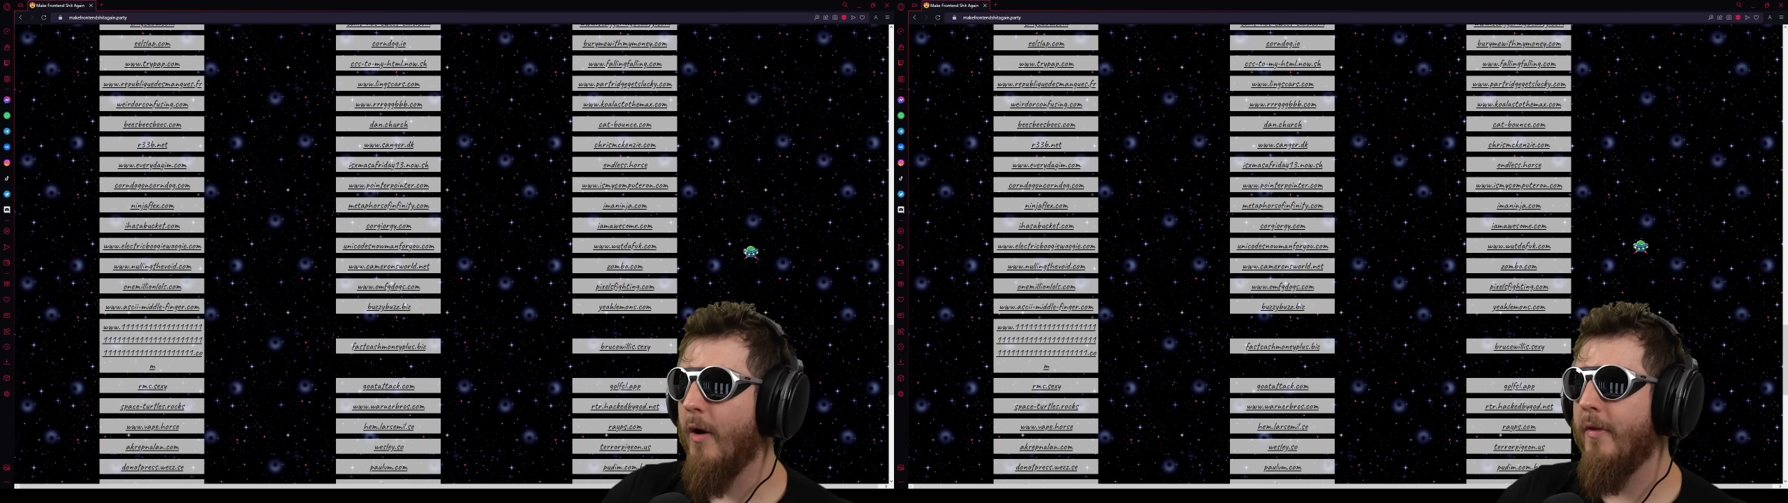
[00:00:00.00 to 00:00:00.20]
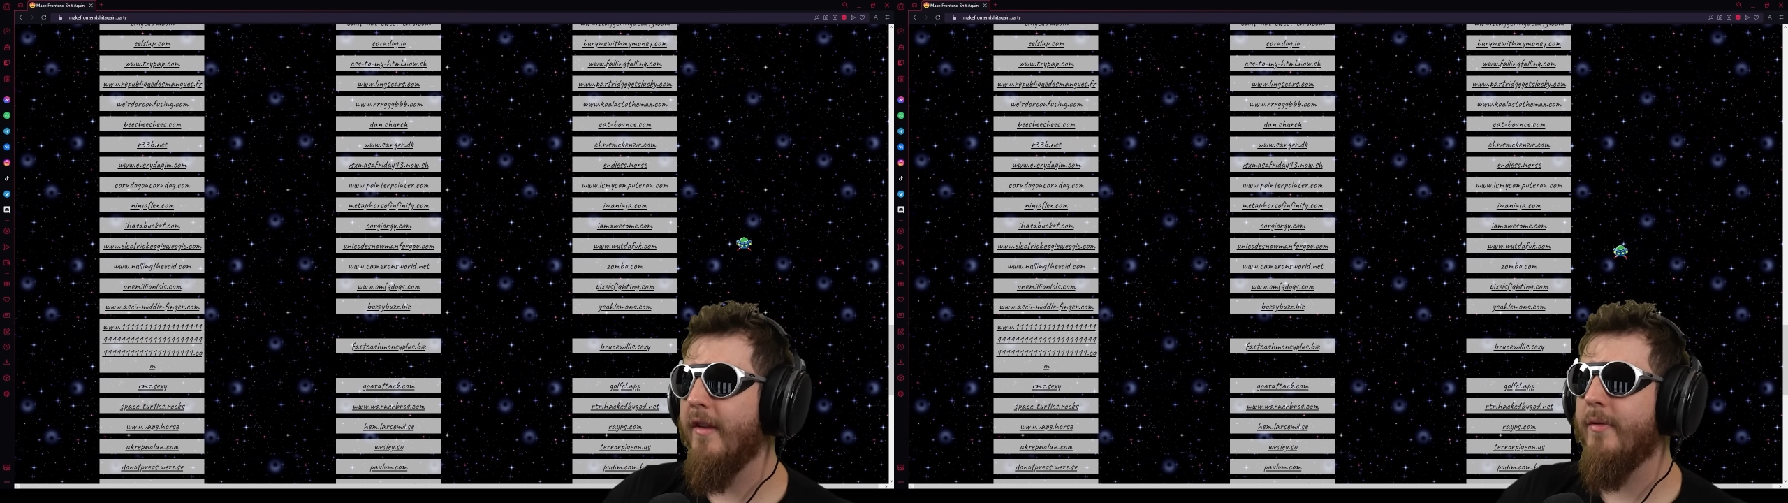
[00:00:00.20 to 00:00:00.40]

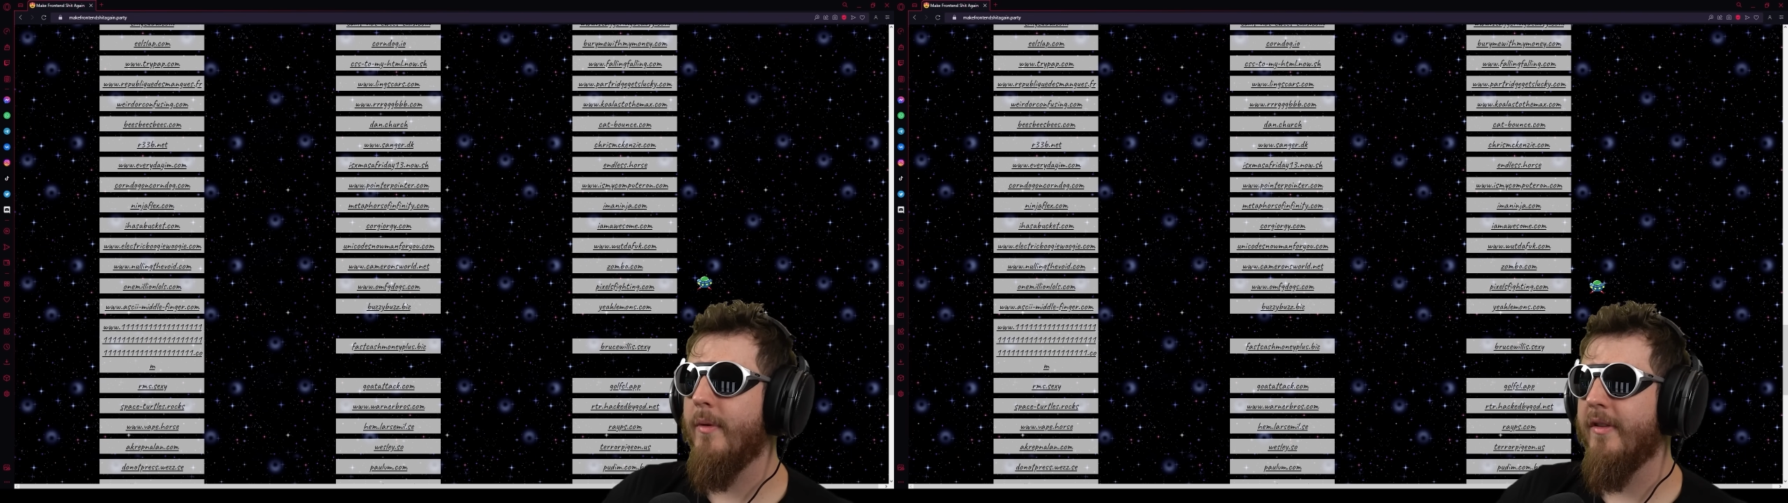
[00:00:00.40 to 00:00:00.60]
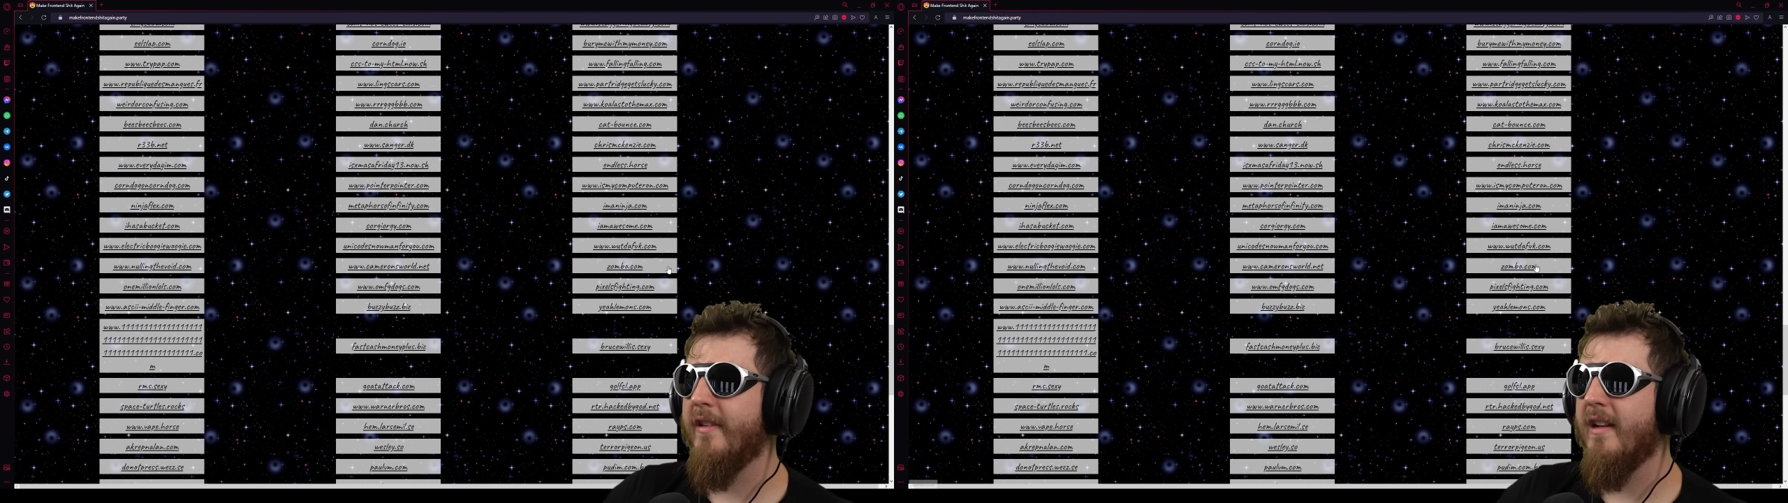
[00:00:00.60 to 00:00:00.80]
Oh, this
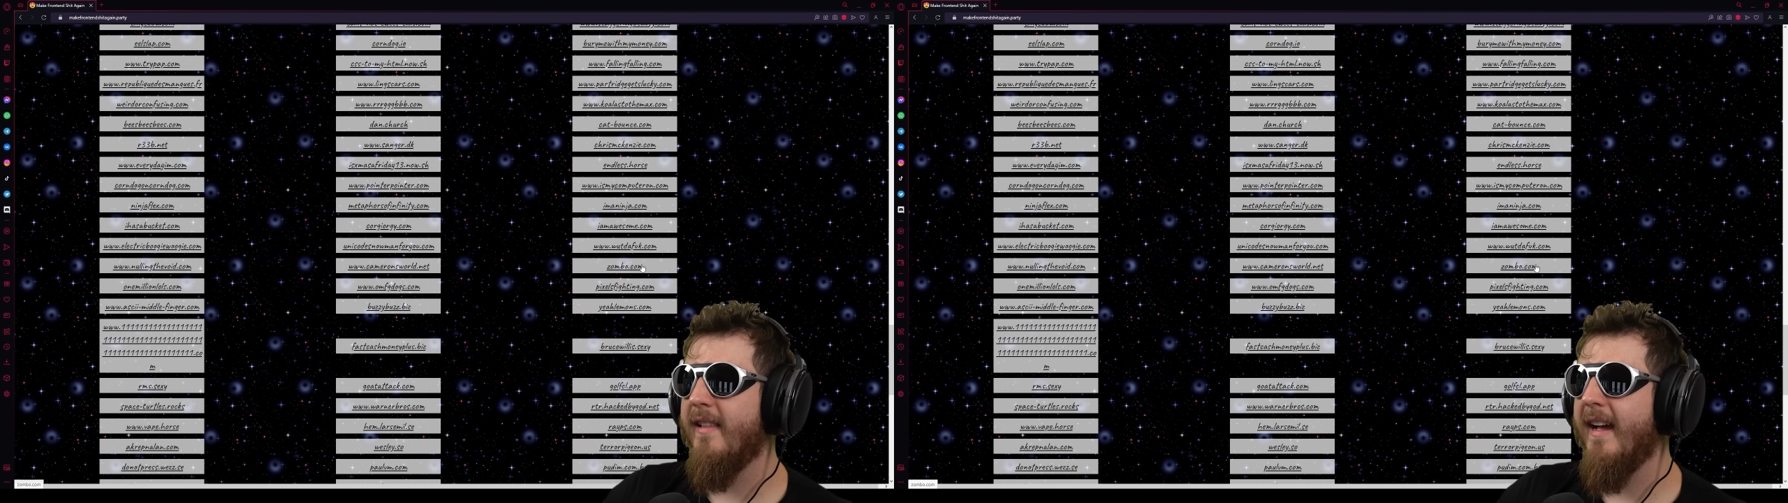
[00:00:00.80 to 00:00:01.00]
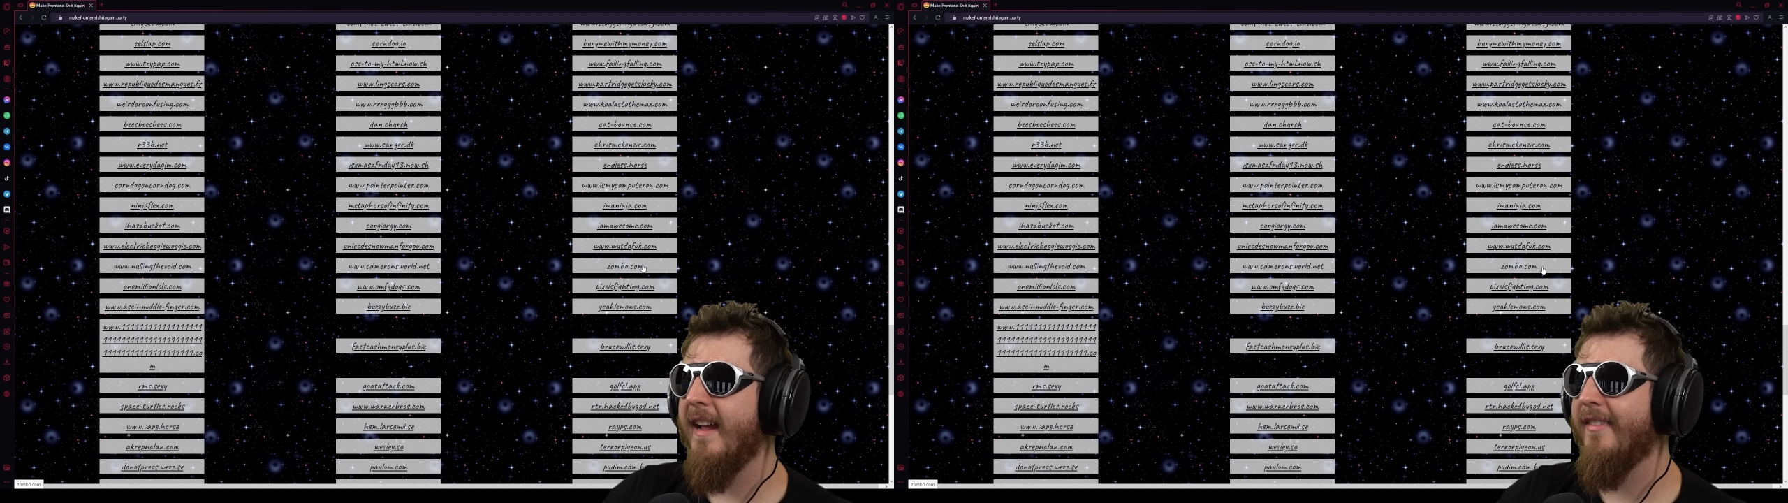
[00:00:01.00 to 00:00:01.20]
one's
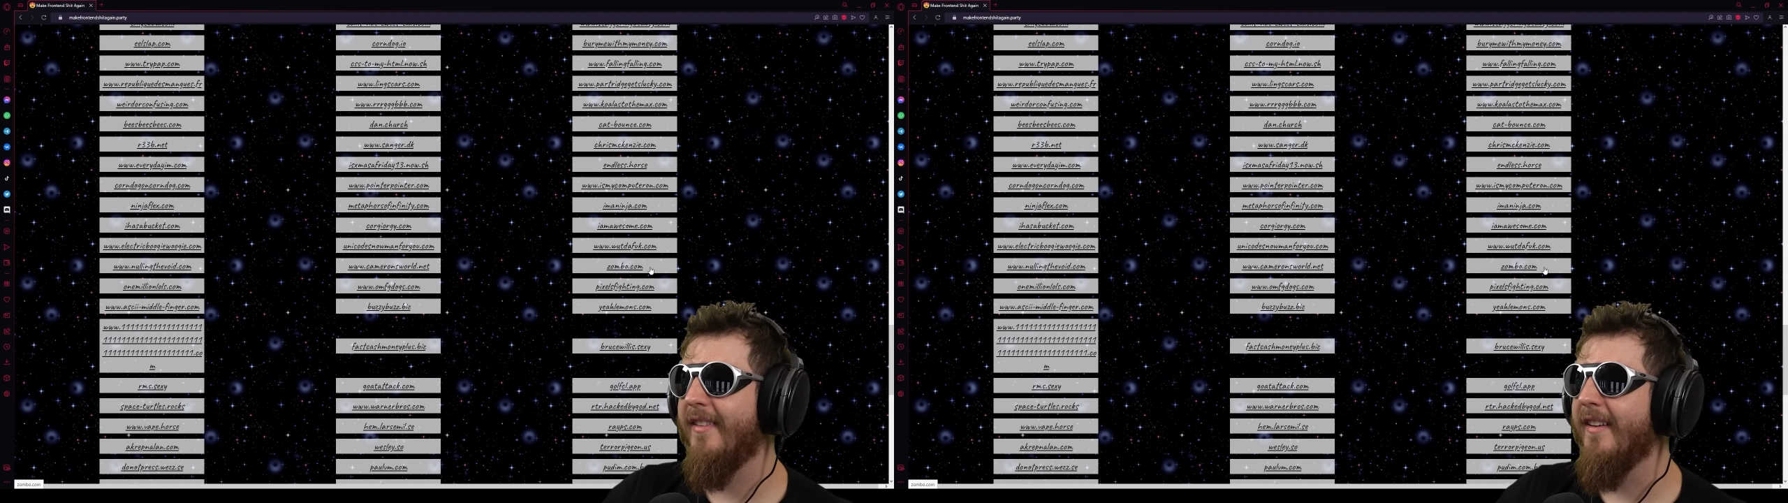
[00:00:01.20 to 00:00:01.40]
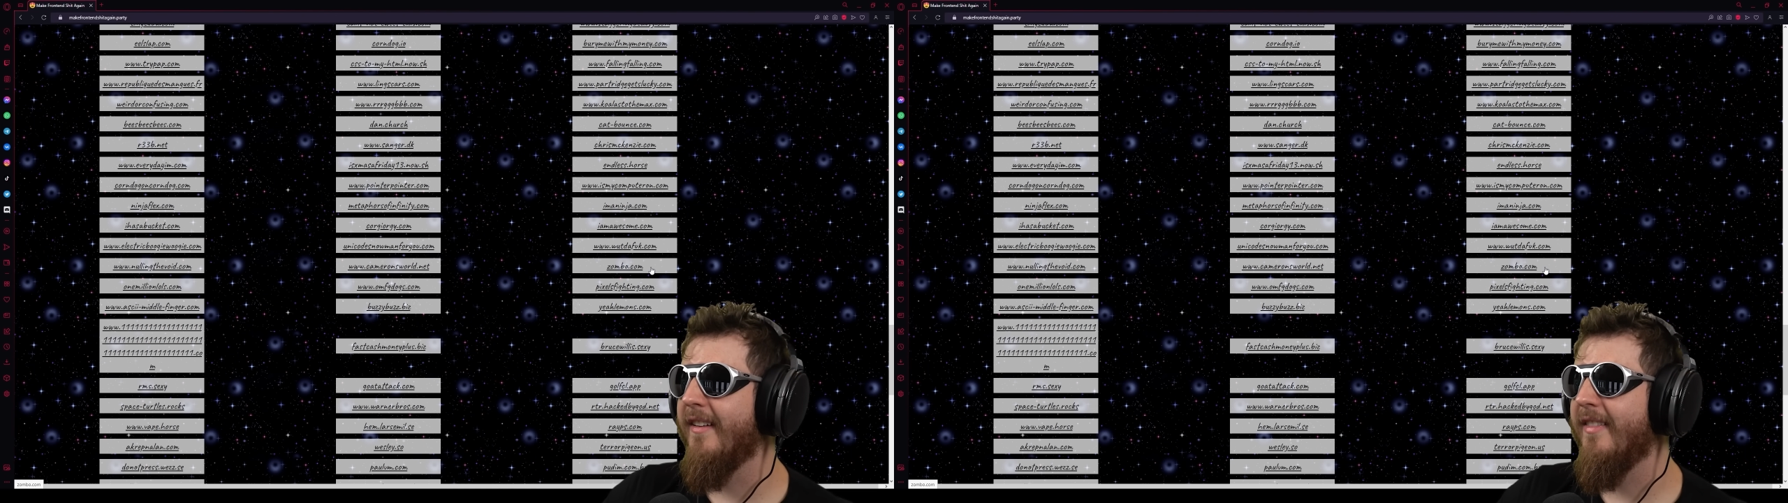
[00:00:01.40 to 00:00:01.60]

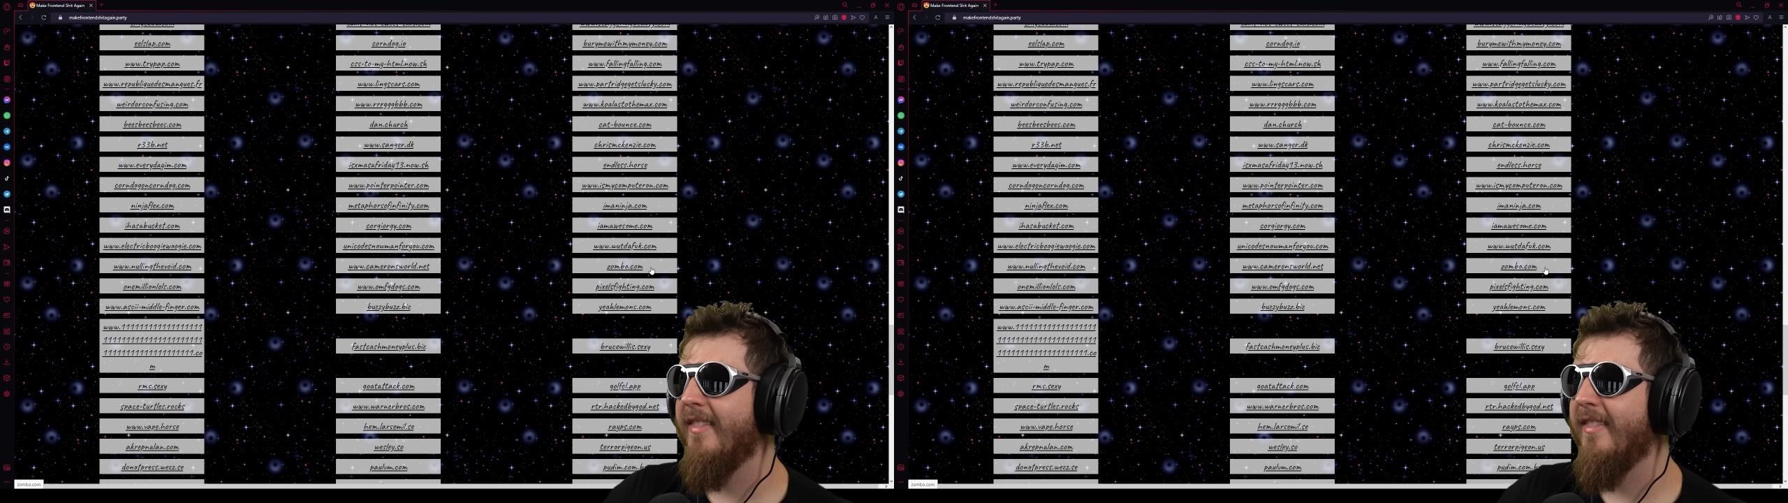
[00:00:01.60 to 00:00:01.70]
classic.